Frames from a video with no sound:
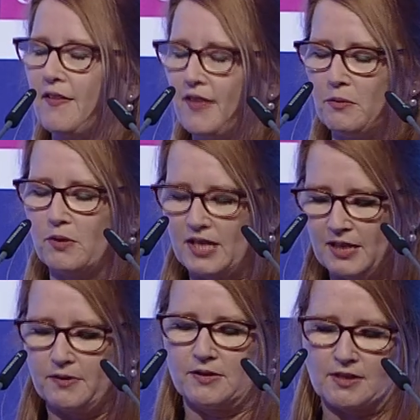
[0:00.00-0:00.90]
and they will
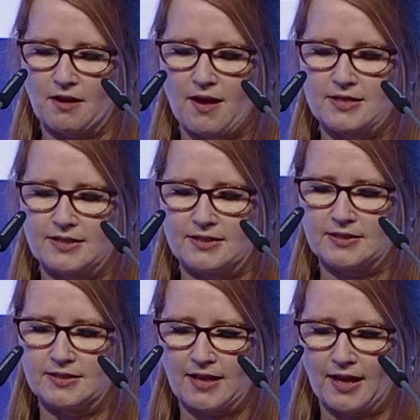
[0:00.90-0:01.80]
keep those clients in a
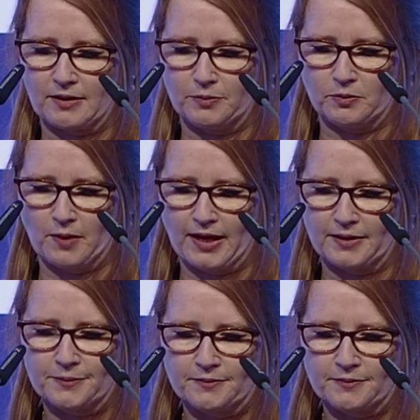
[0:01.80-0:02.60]
sustainable way.